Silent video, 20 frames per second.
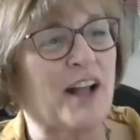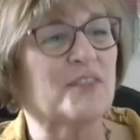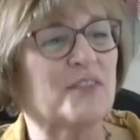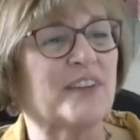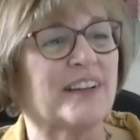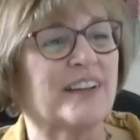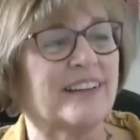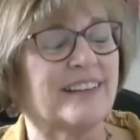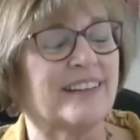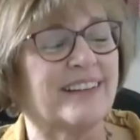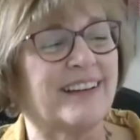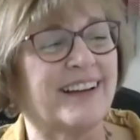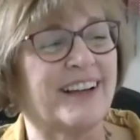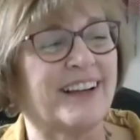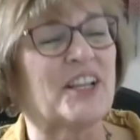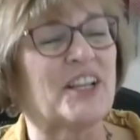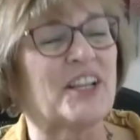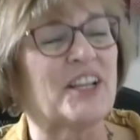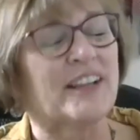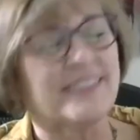of a, a,
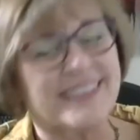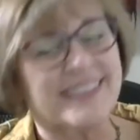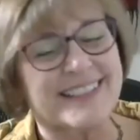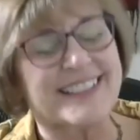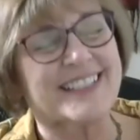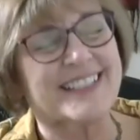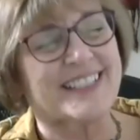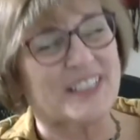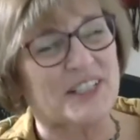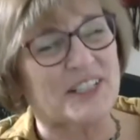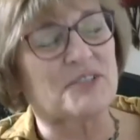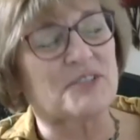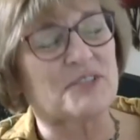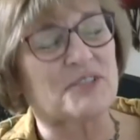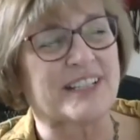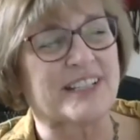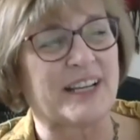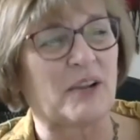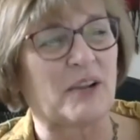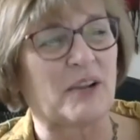a this is an
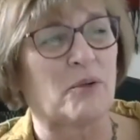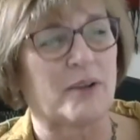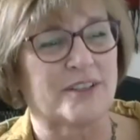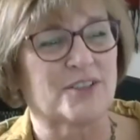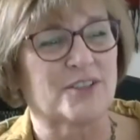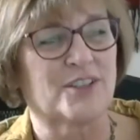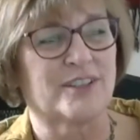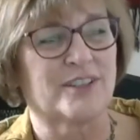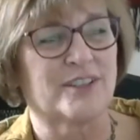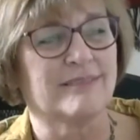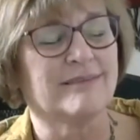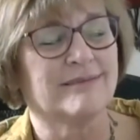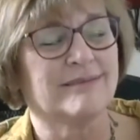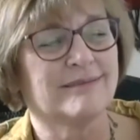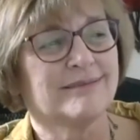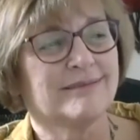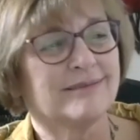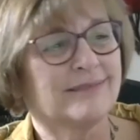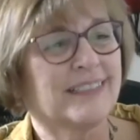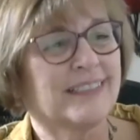interesting question.
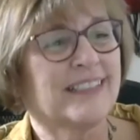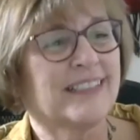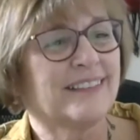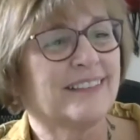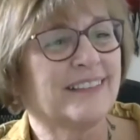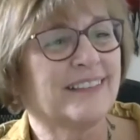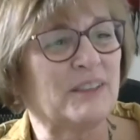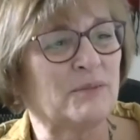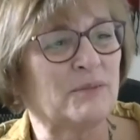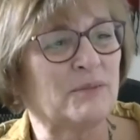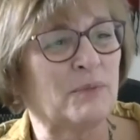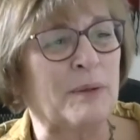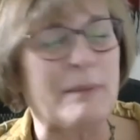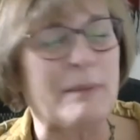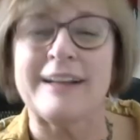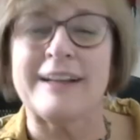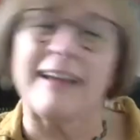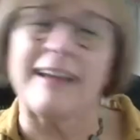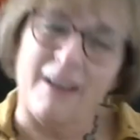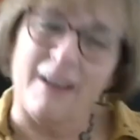We
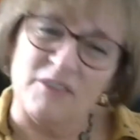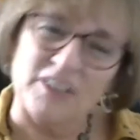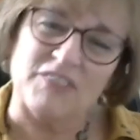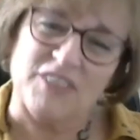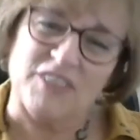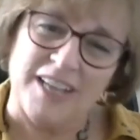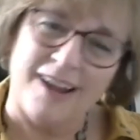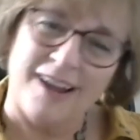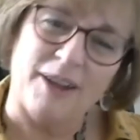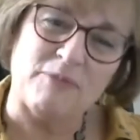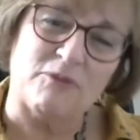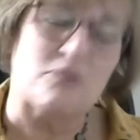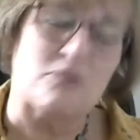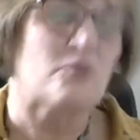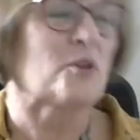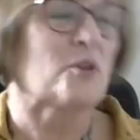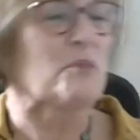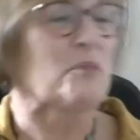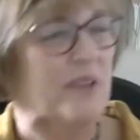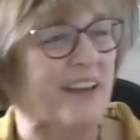might not have enough time
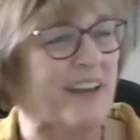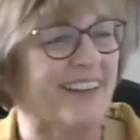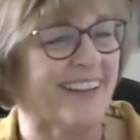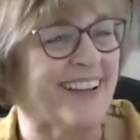for it, but